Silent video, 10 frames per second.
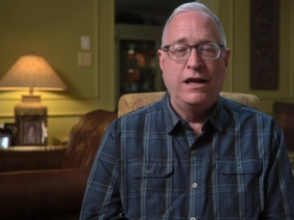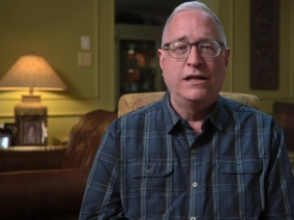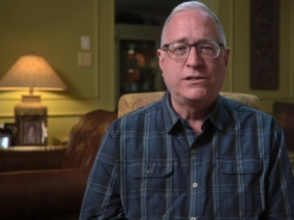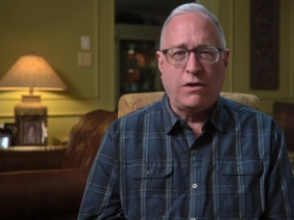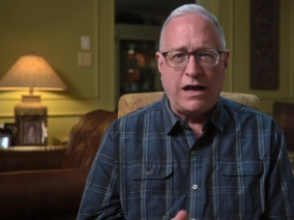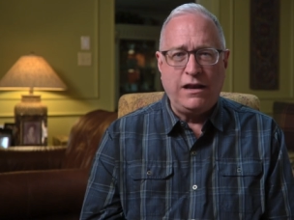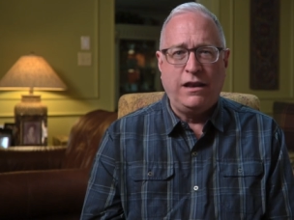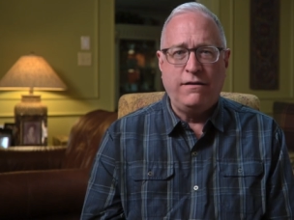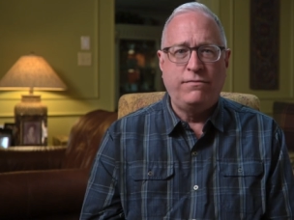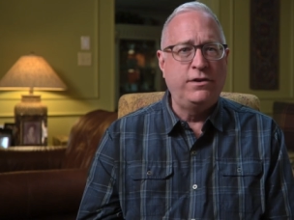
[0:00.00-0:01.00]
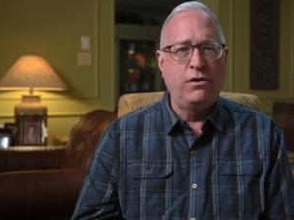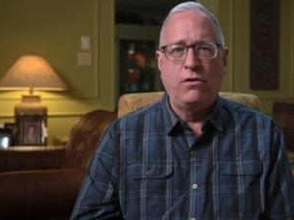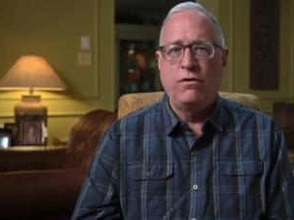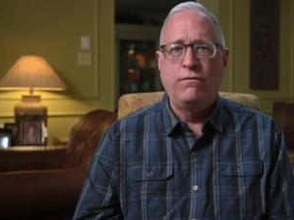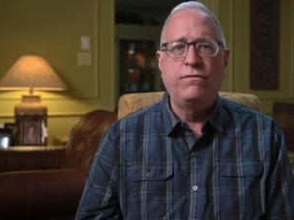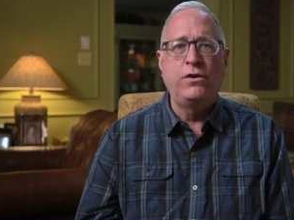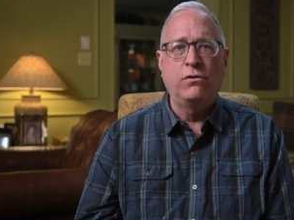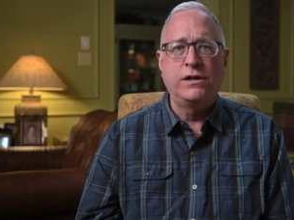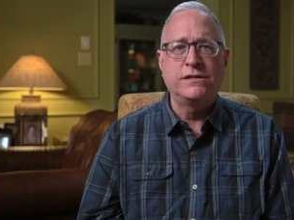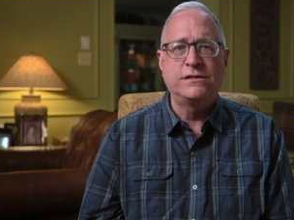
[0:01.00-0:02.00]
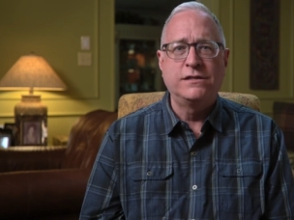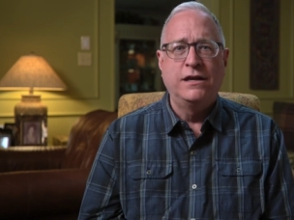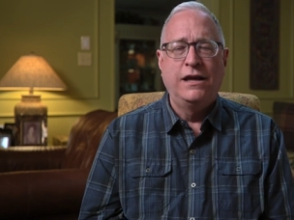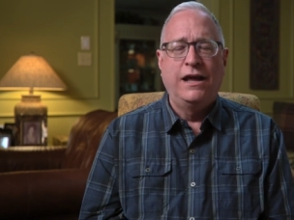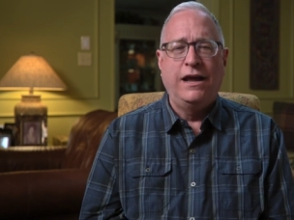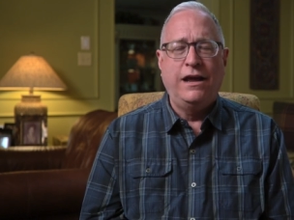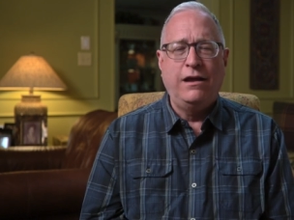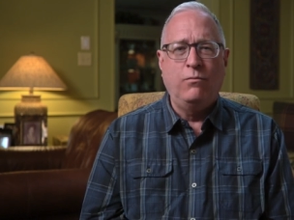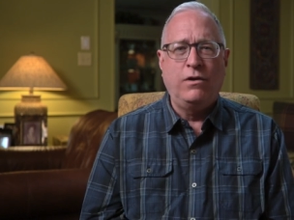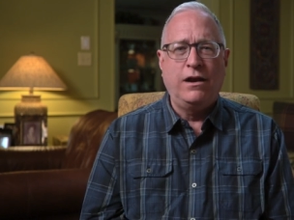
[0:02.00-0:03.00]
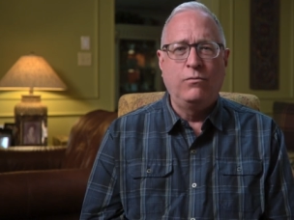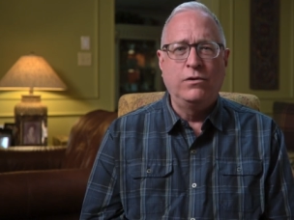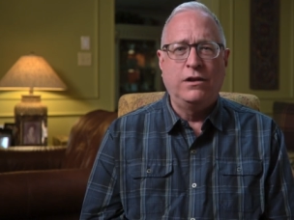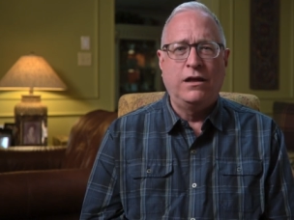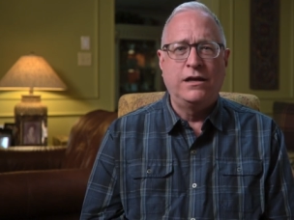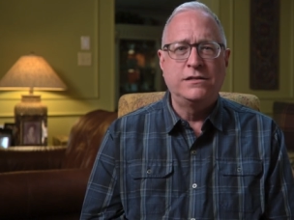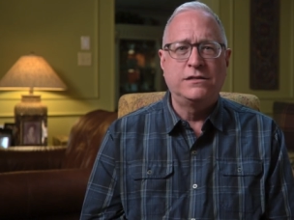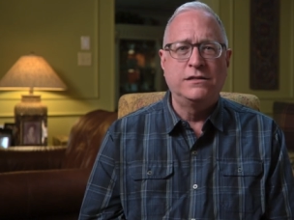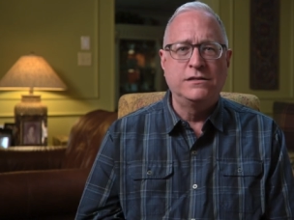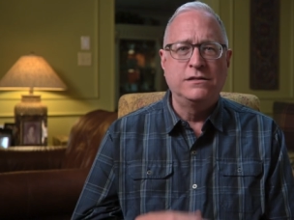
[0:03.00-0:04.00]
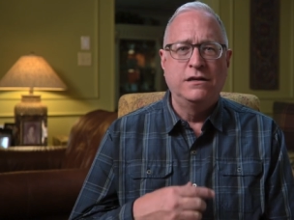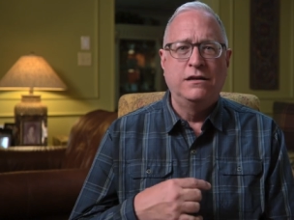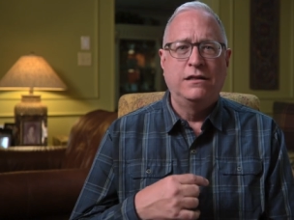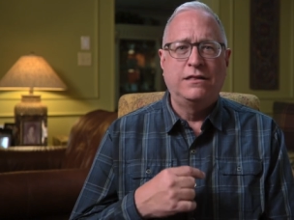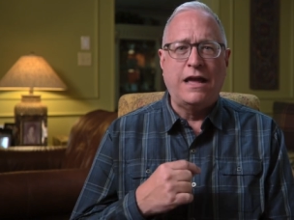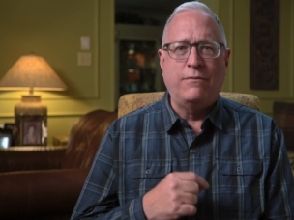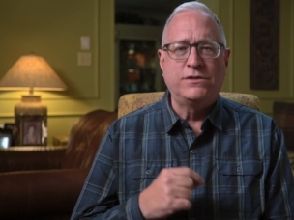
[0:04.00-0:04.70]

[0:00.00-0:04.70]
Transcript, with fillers: And so I left there furious. And, what I realized is that